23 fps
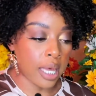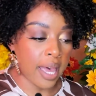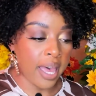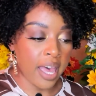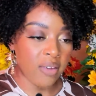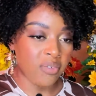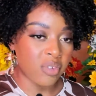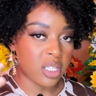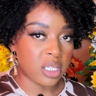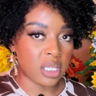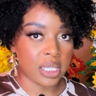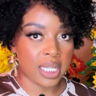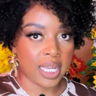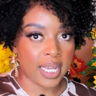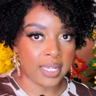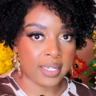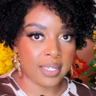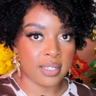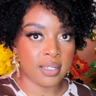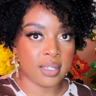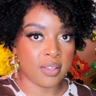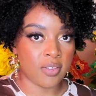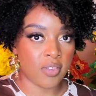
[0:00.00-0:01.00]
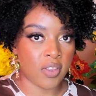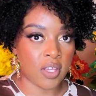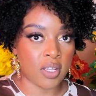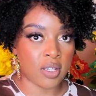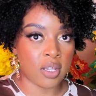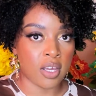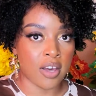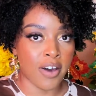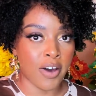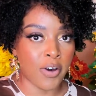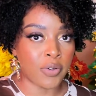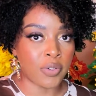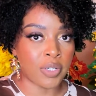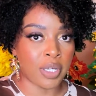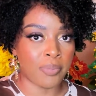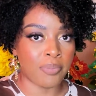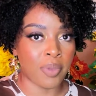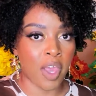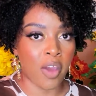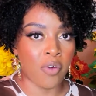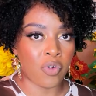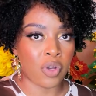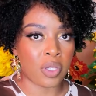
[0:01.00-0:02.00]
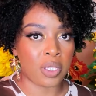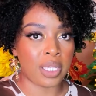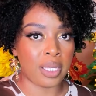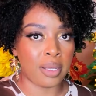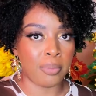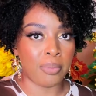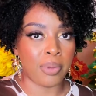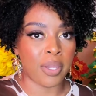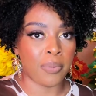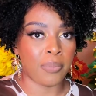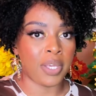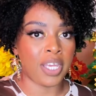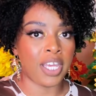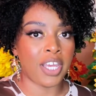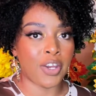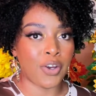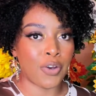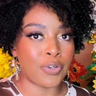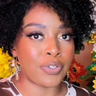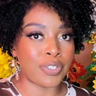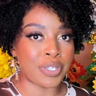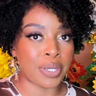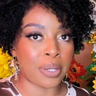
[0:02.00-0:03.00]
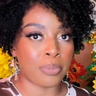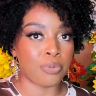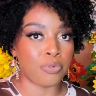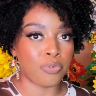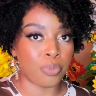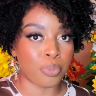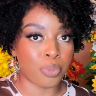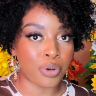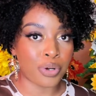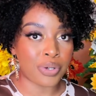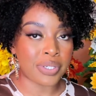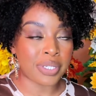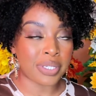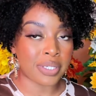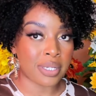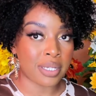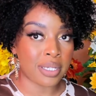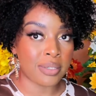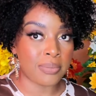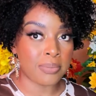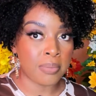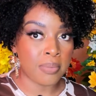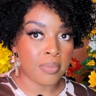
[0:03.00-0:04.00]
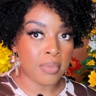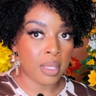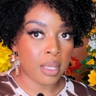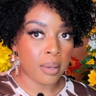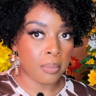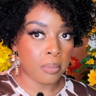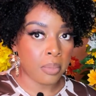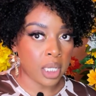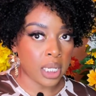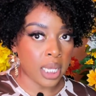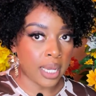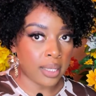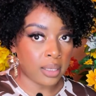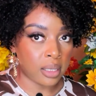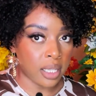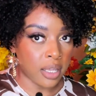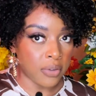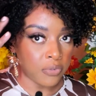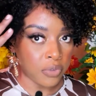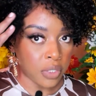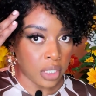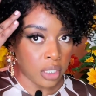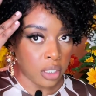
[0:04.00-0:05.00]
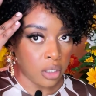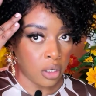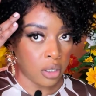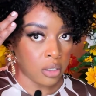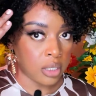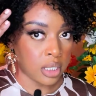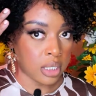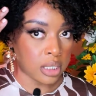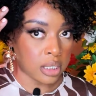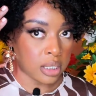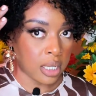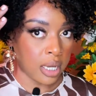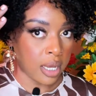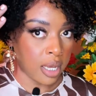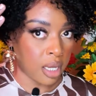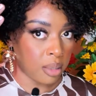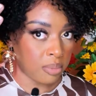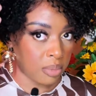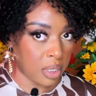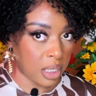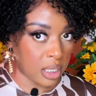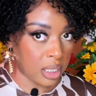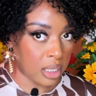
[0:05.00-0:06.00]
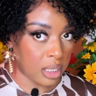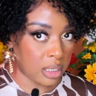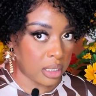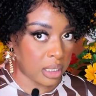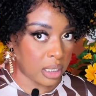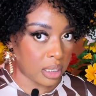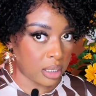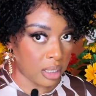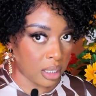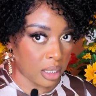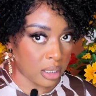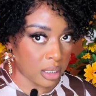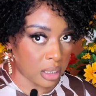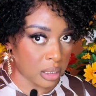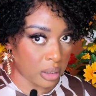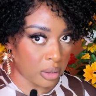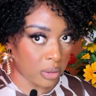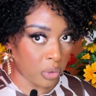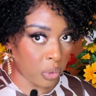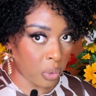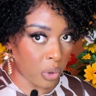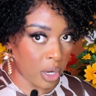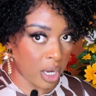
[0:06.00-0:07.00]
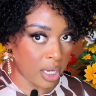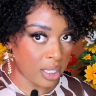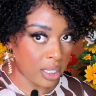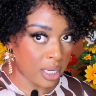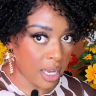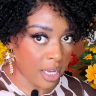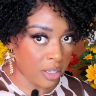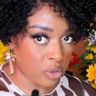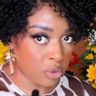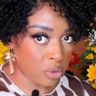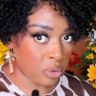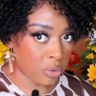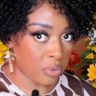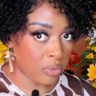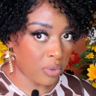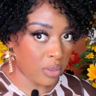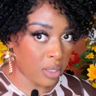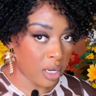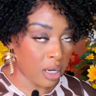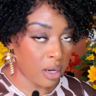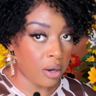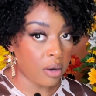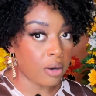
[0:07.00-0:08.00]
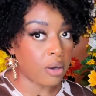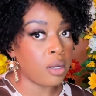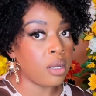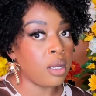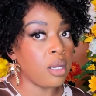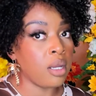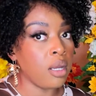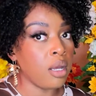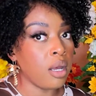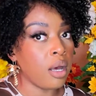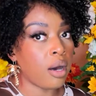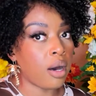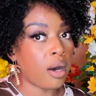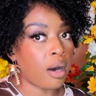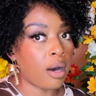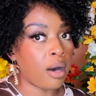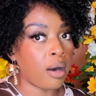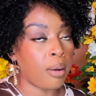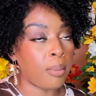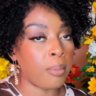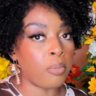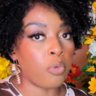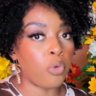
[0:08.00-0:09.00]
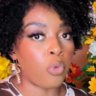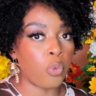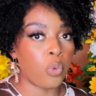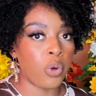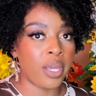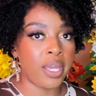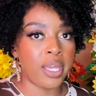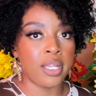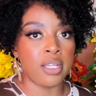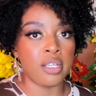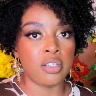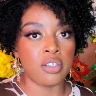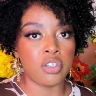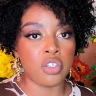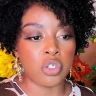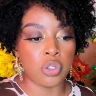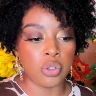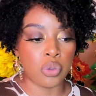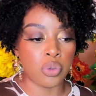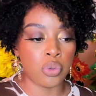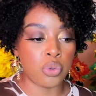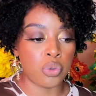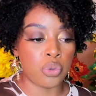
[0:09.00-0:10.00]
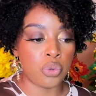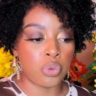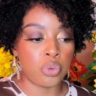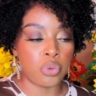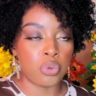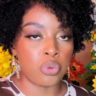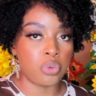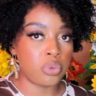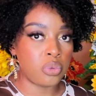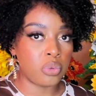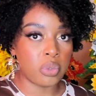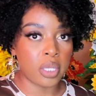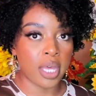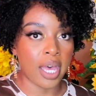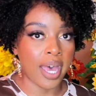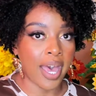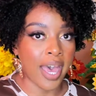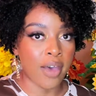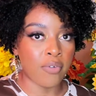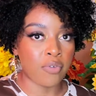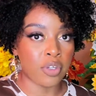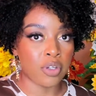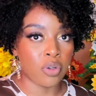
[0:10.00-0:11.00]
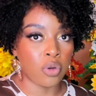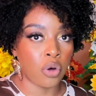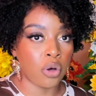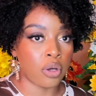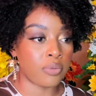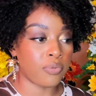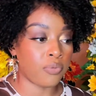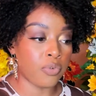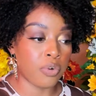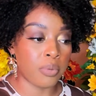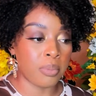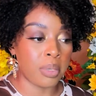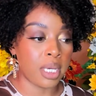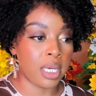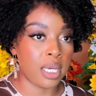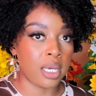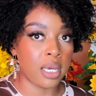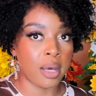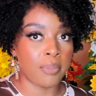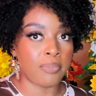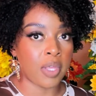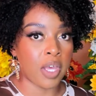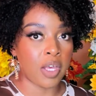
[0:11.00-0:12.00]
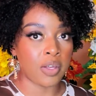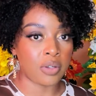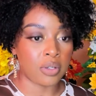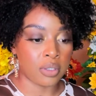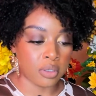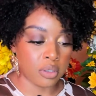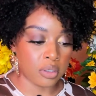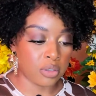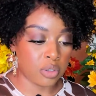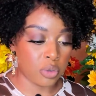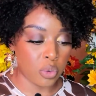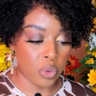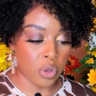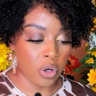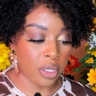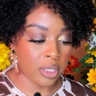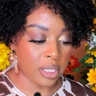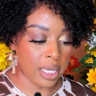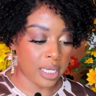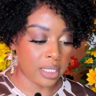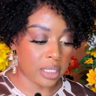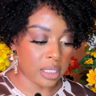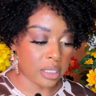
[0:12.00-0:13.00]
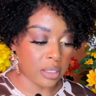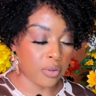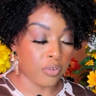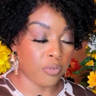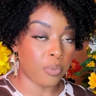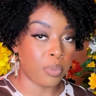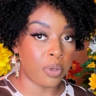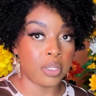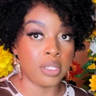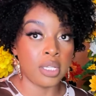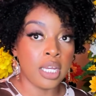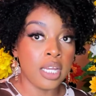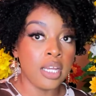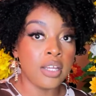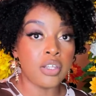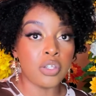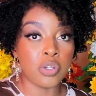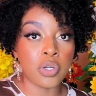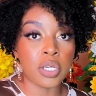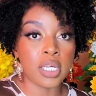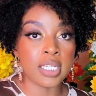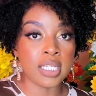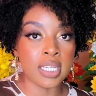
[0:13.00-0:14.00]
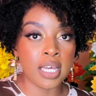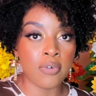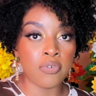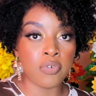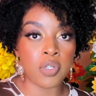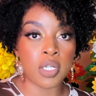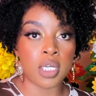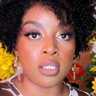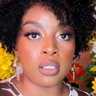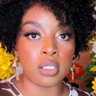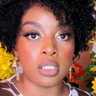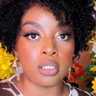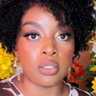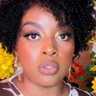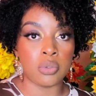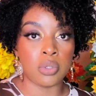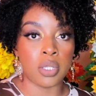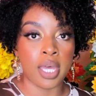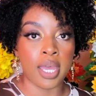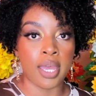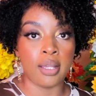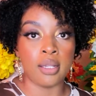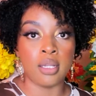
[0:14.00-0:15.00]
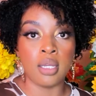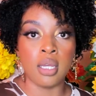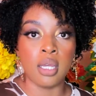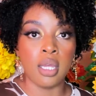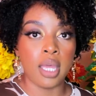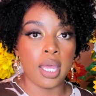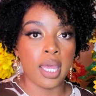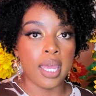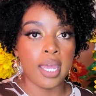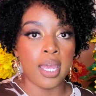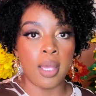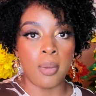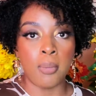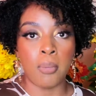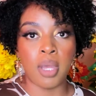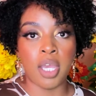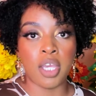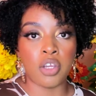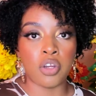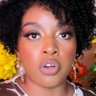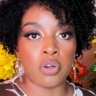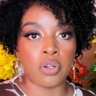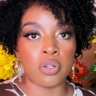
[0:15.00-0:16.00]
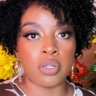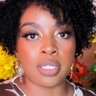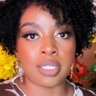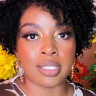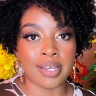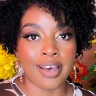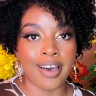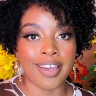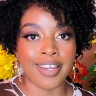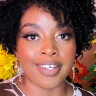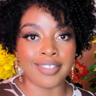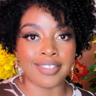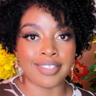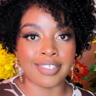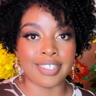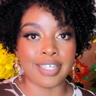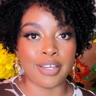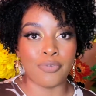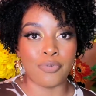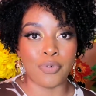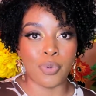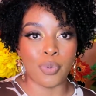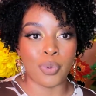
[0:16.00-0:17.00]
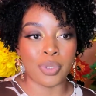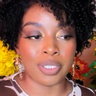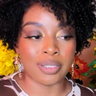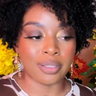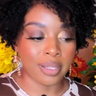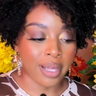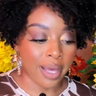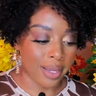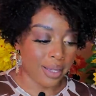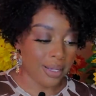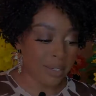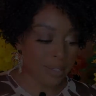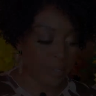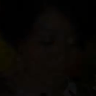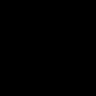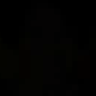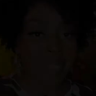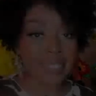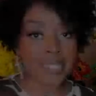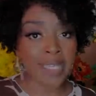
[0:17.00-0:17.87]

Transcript: I haven't laid anything down. I'm not really a baby hair type of person, but I left it there this time because it does look quite natural there um, when you have it on. For me, I'm not going to do all that stuff, but you can definitely do that and make your designs if you would like.